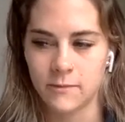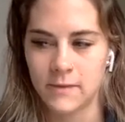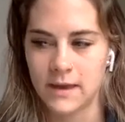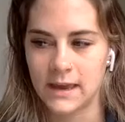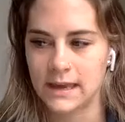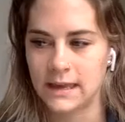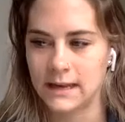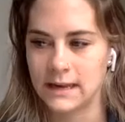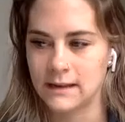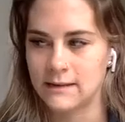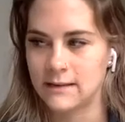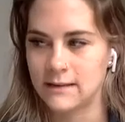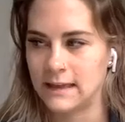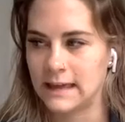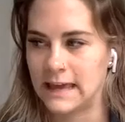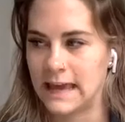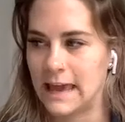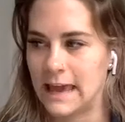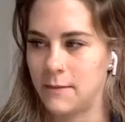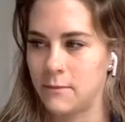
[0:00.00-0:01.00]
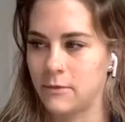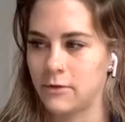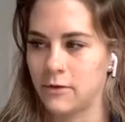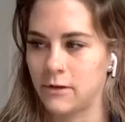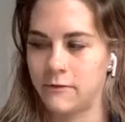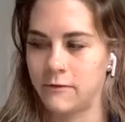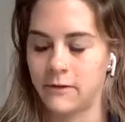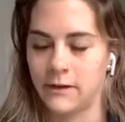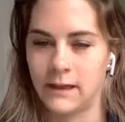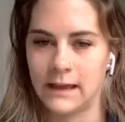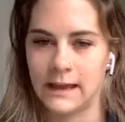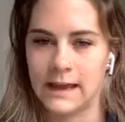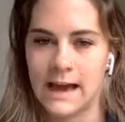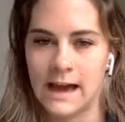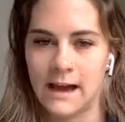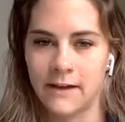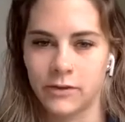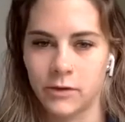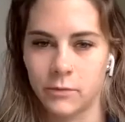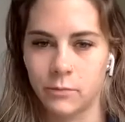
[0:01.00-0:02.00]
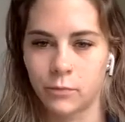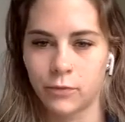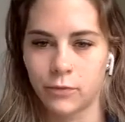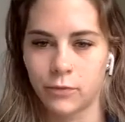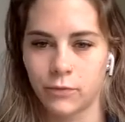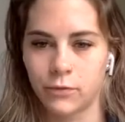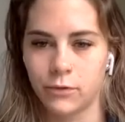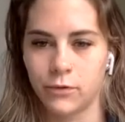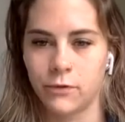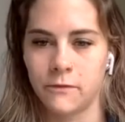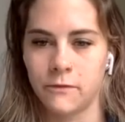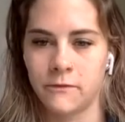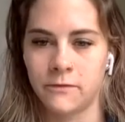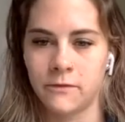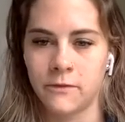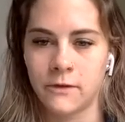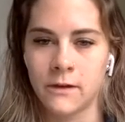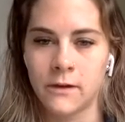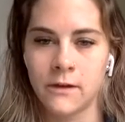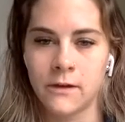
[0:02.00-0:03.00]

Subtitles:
to making it to the games. So I feel like I have to prove